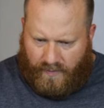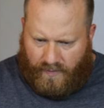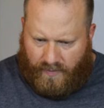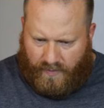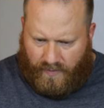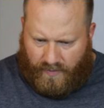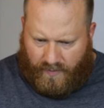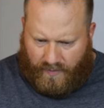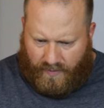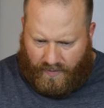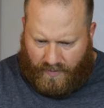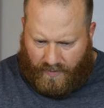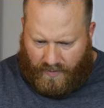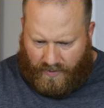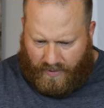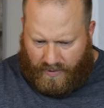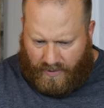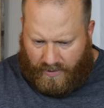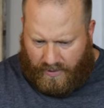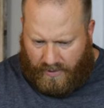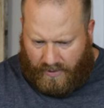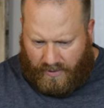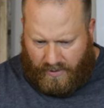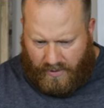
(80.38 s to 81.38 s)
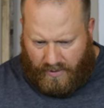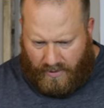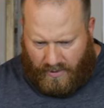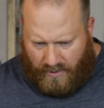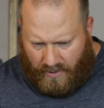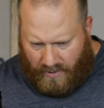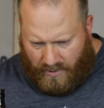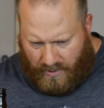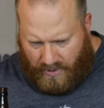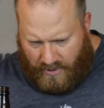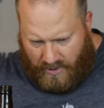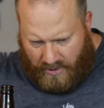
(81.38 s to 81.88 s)
Yeah,
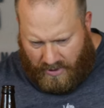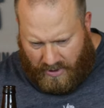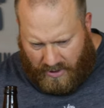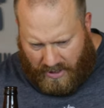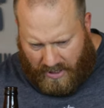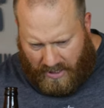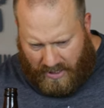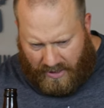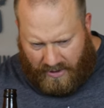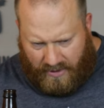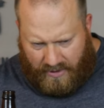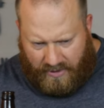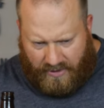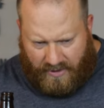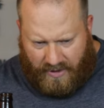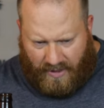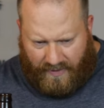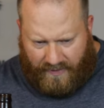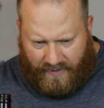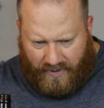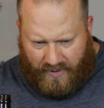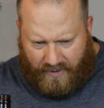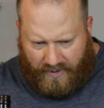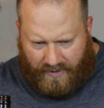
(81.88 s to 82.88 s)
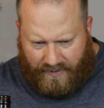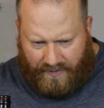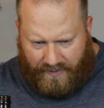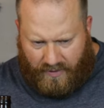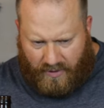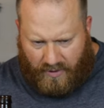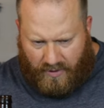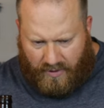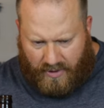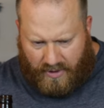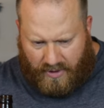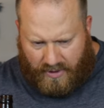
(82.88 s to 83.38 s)
there's definitely
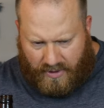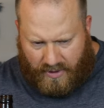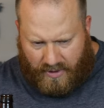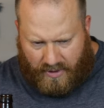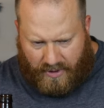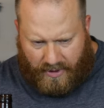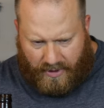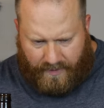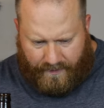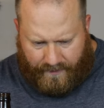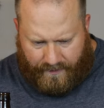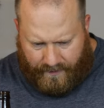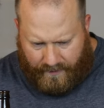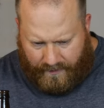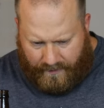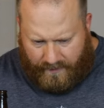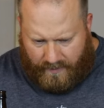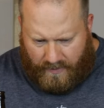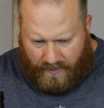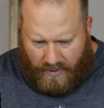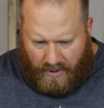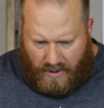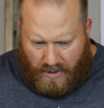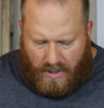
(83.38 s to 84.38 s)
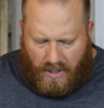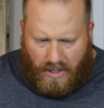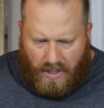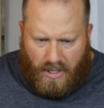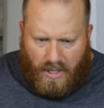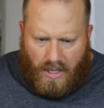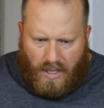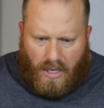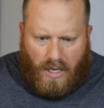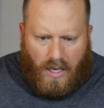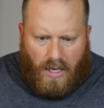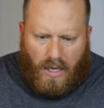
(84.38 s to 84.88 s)
floaties in there.
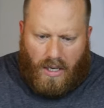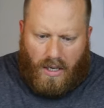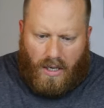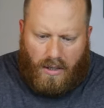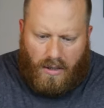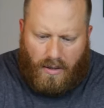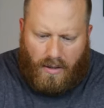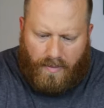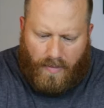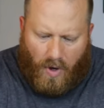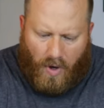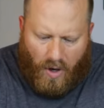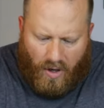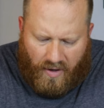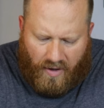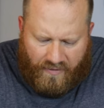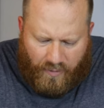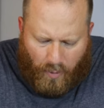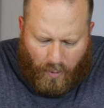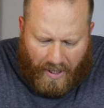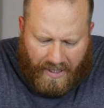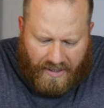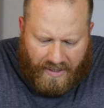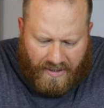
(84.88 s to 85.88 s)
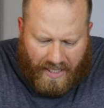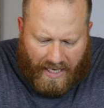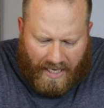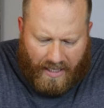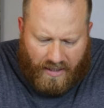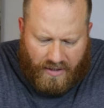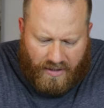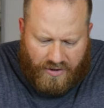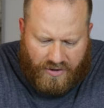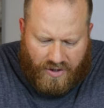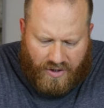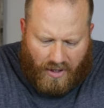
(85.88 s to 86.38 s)
Off-white
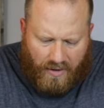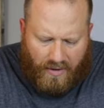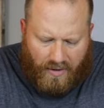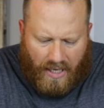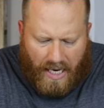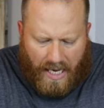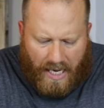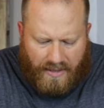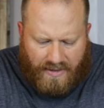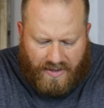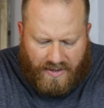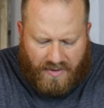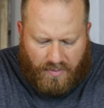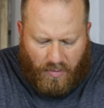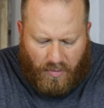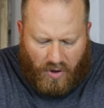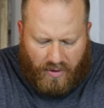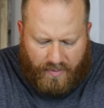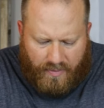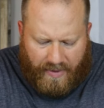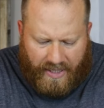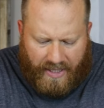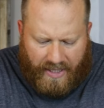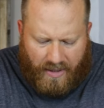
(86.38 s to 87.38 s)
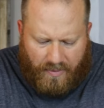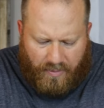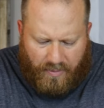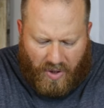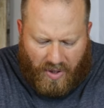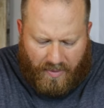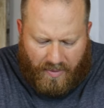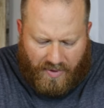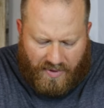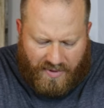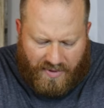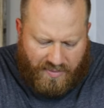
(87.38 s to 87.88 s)
tannish color head, small medium
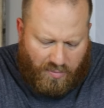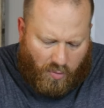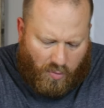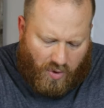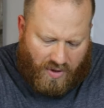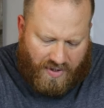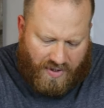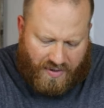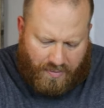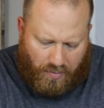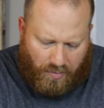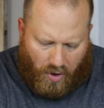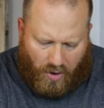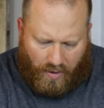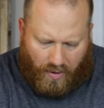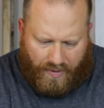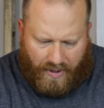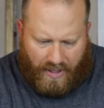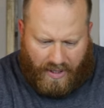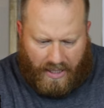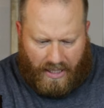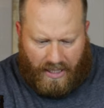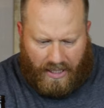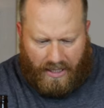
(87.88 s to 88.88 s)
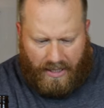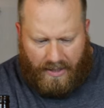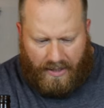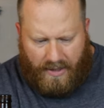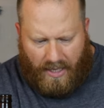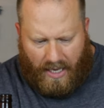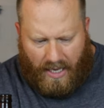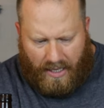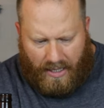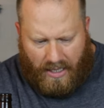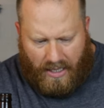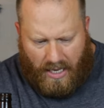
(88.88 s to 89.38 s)
bubbles, more small than
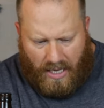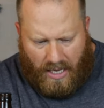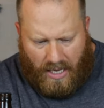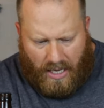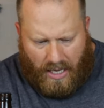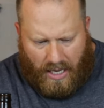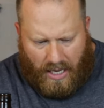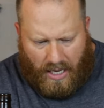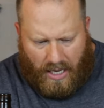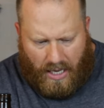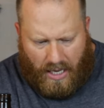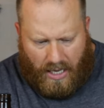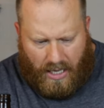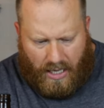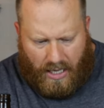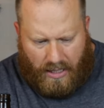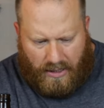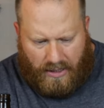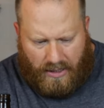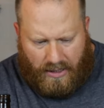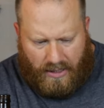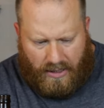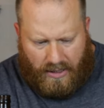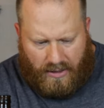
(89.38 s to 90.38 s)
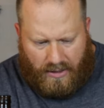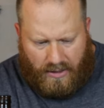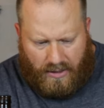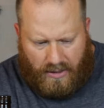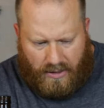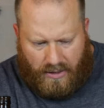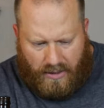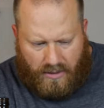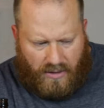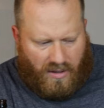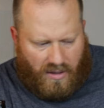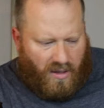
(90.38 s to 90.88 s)
anything.
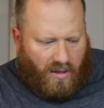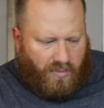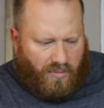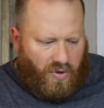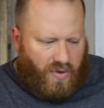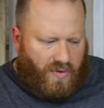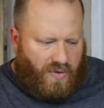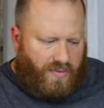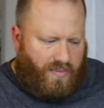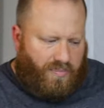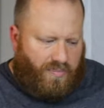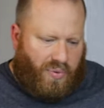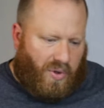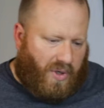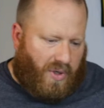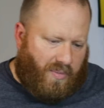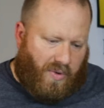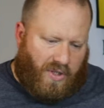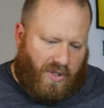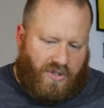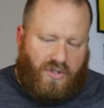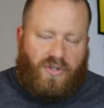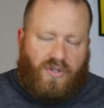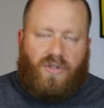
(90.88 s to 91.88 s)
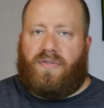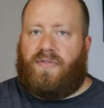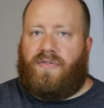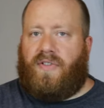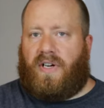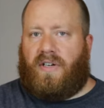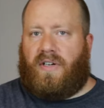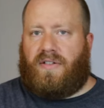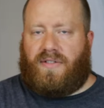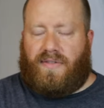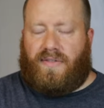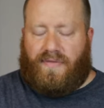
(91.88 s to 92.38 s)
Almost pretty much 2
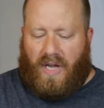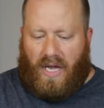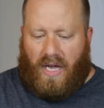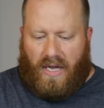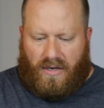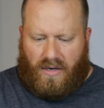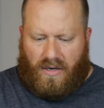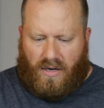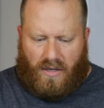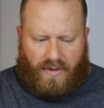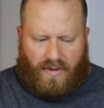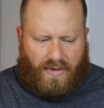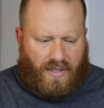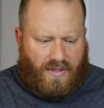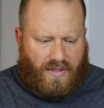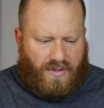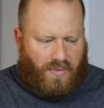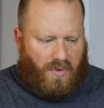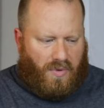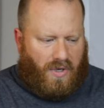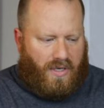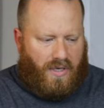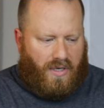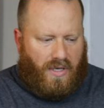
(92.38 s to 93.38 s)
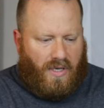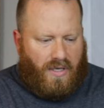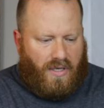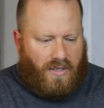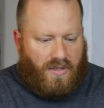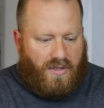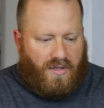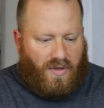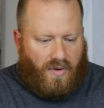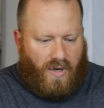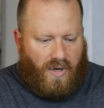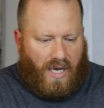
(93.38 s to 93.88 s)
fingers of head on this one.
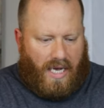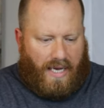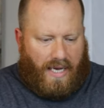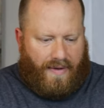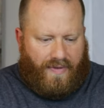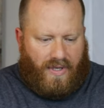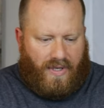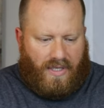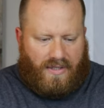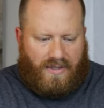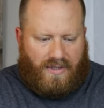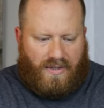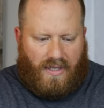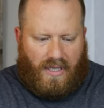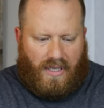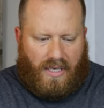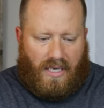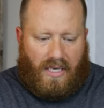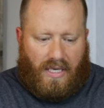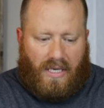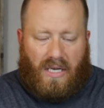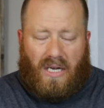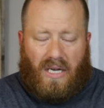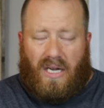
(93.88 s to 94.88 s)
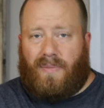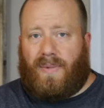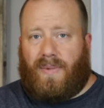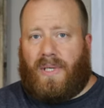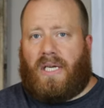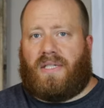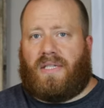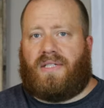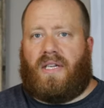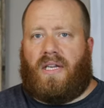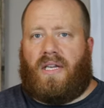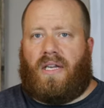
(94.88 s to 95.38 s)
So obviously, I'm
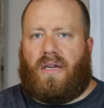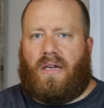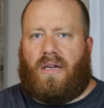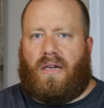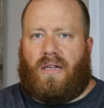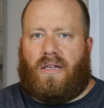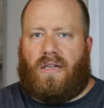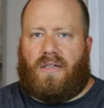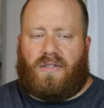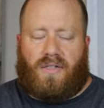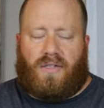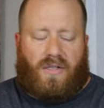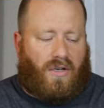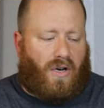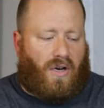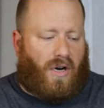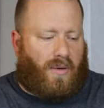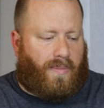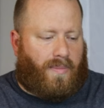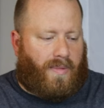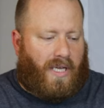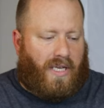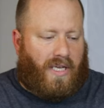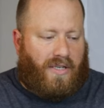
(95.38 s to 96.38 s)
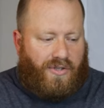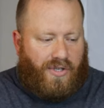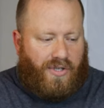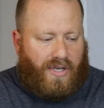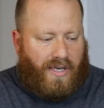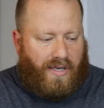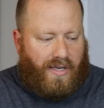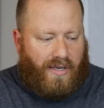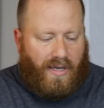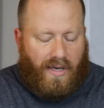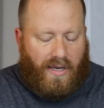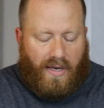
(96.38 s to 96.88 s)
guessing it is the
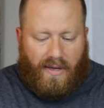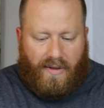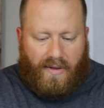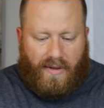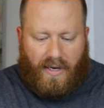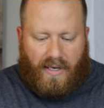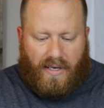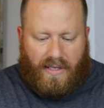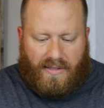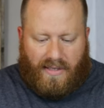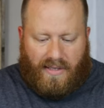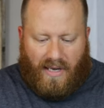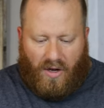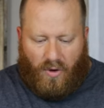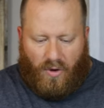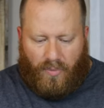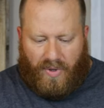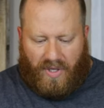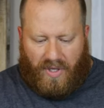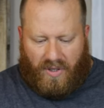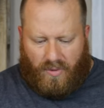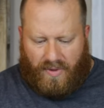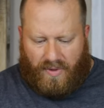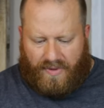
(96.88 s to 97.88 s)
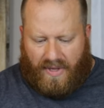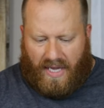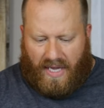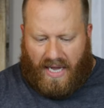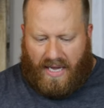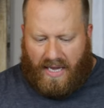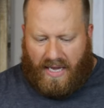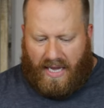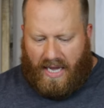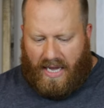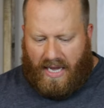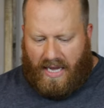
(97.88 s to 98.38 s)
carbonation that is helping with
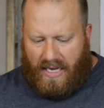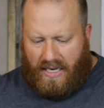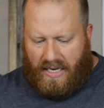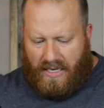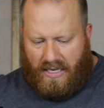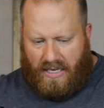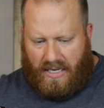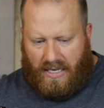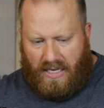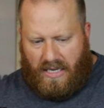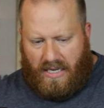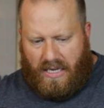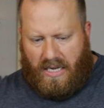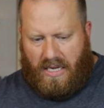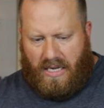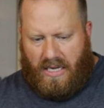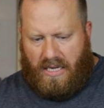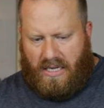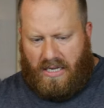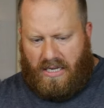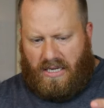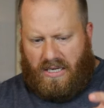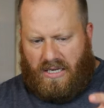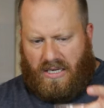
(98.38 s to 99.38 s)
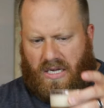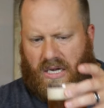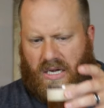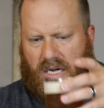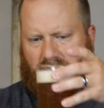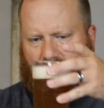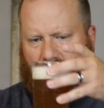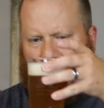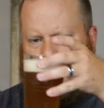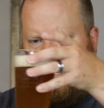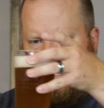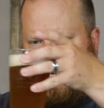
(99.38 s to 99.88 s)
that head.
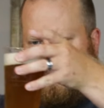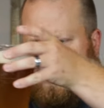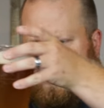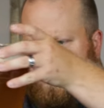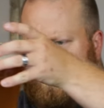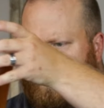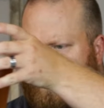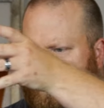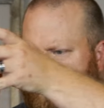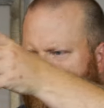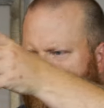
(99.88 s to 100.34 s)
Color.